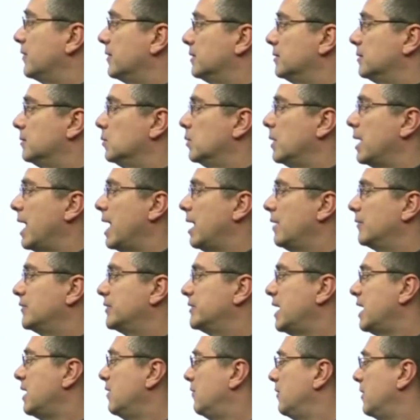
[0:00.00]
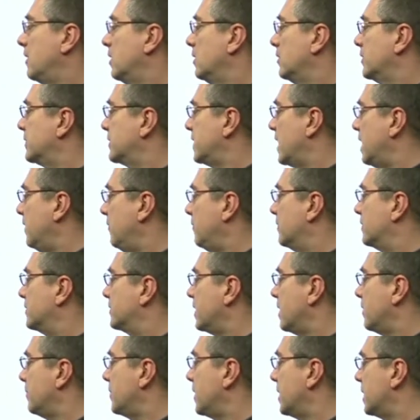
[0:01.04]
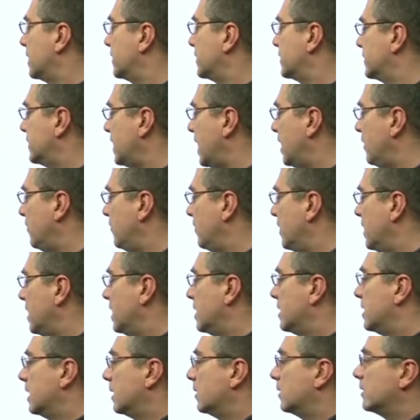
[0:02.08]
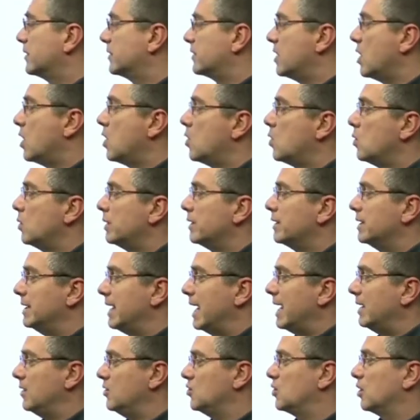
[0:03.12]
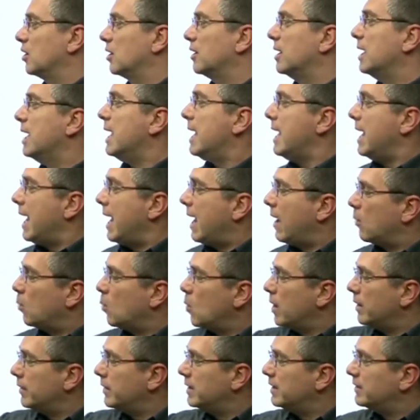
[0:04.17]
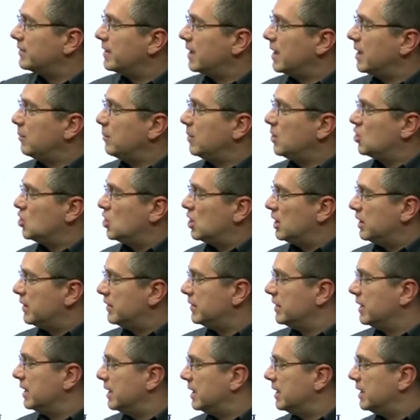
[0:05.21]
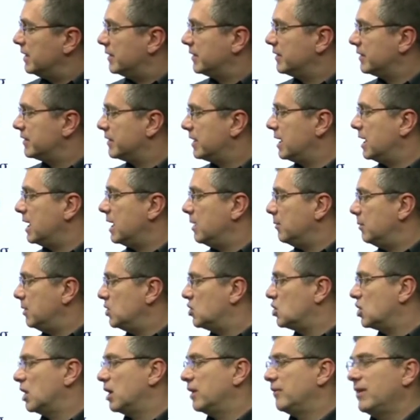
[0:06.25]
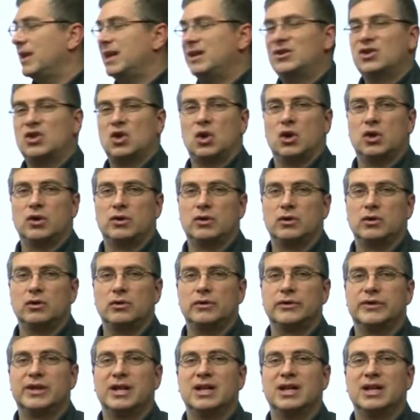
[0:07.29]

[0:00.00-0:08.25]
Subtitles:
Safe. We have safe here. If something is safe, there no gender. What in the images is a